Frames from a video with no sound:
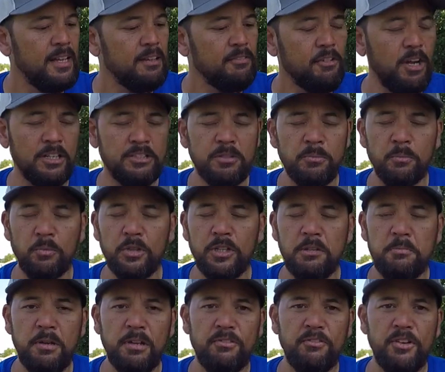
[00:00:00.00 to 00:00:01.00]
Caught some really
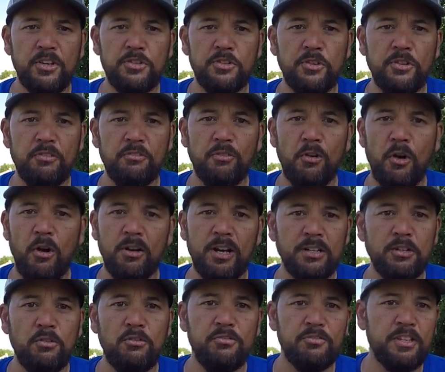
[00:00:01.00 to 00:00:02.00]
big fish on a frog. I
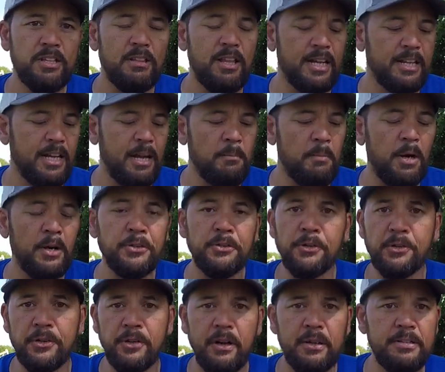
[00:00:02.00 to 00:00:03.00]
don't feel like I'm
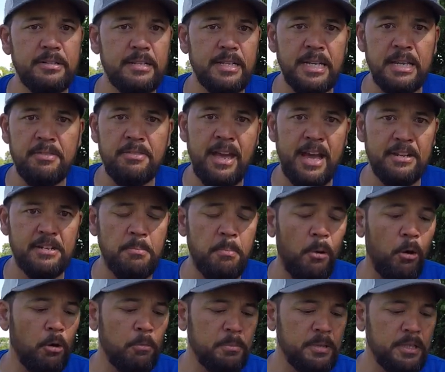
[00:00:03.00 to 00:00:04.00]
undergunned in that
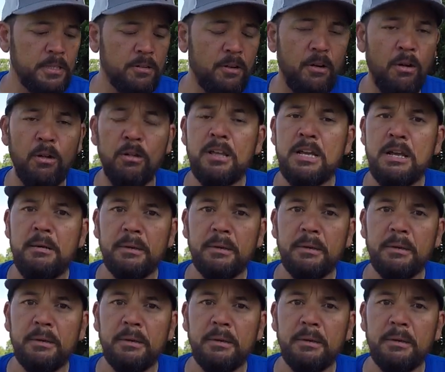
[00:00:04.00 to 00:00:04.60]
department at all.